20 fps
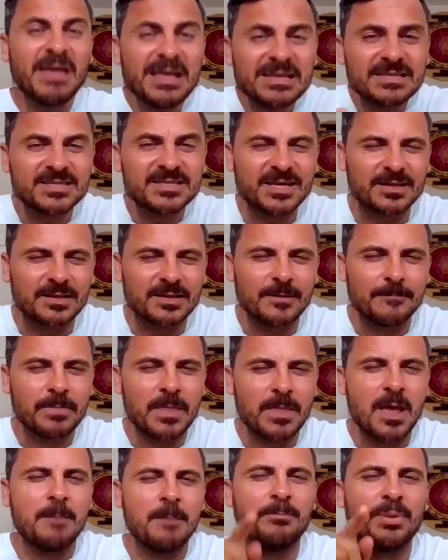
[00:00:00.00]
That's it.
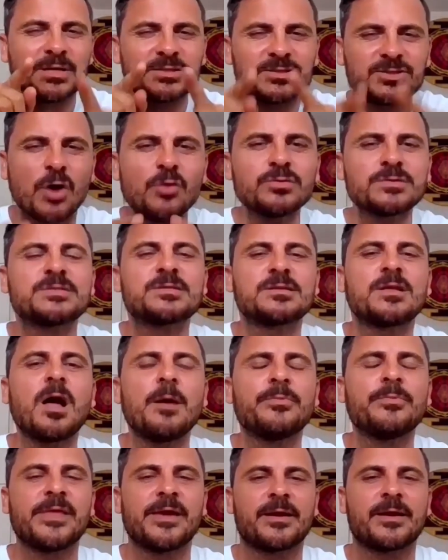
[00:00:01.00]
But don't
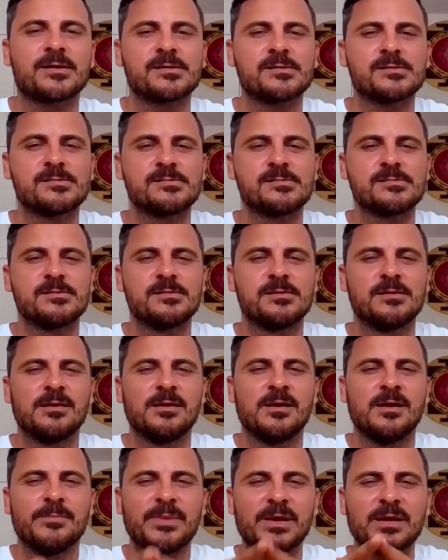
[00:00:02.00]
stop there.
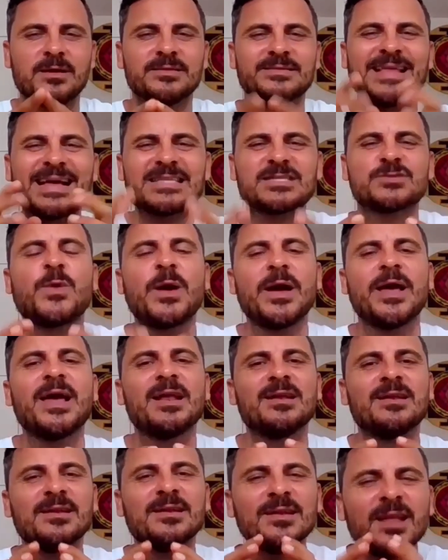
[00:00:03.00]
Because that's why
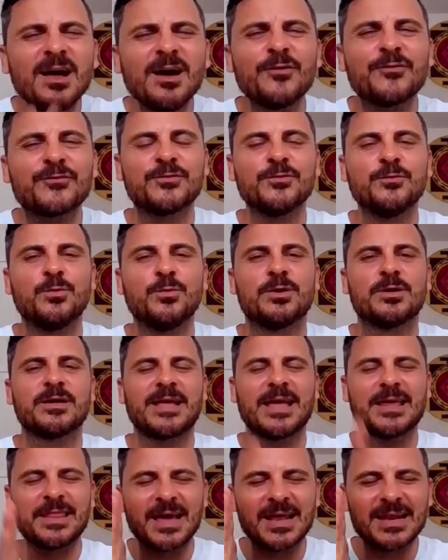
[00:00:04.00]
I love to
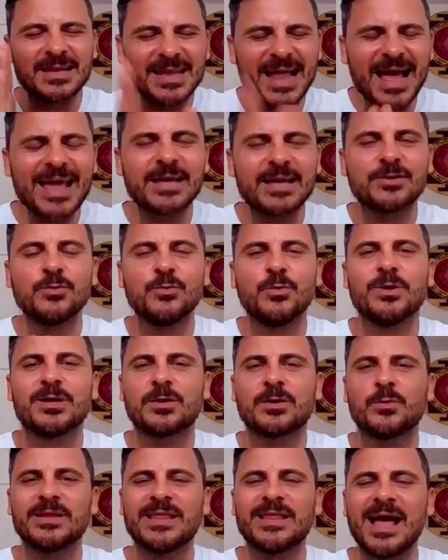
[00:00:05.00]
work and I like to
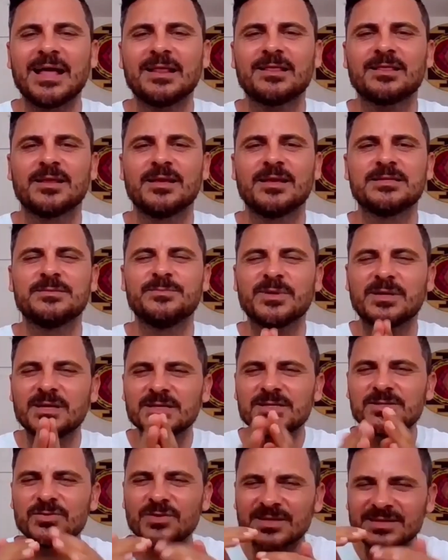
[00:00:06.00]
work with athletes
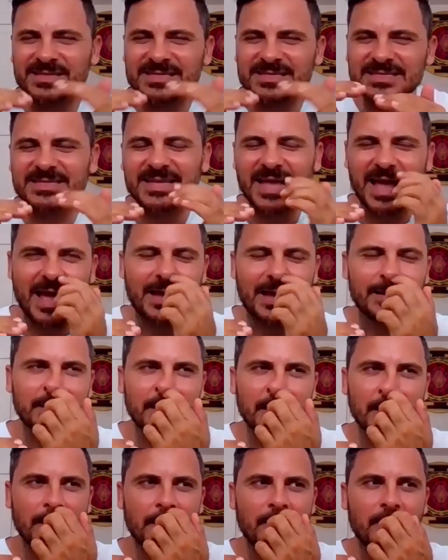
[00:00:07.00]
because you
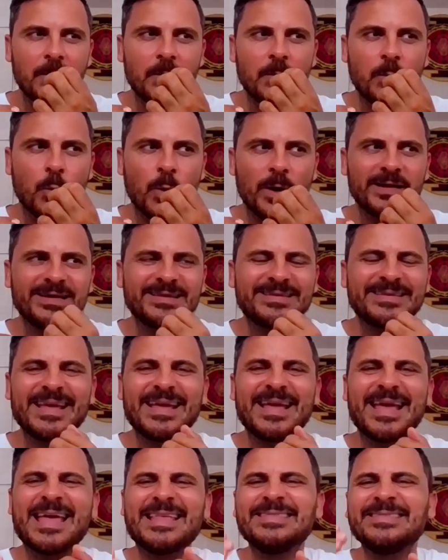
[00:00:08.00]
understand what it
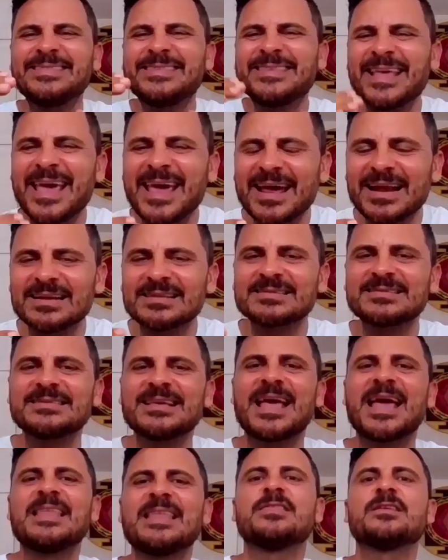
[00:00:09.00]

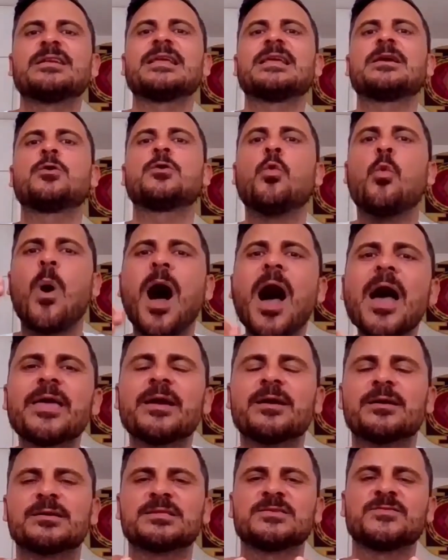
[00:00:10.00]
entails and
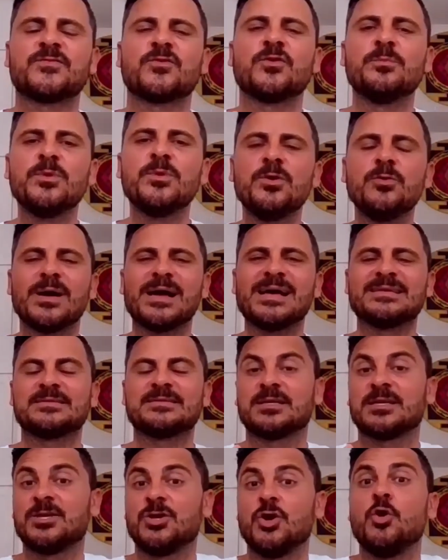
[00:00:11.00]
requires from you
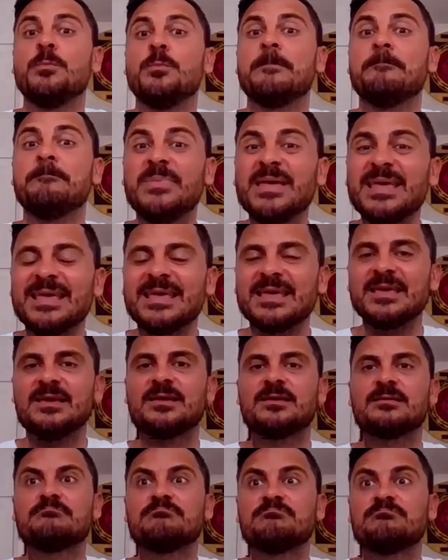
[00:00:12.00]
as a human
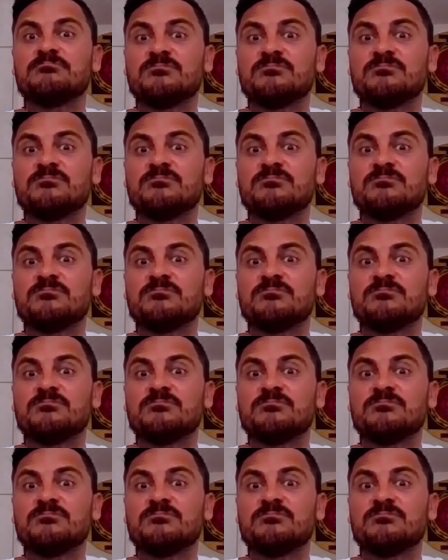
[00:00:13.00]
being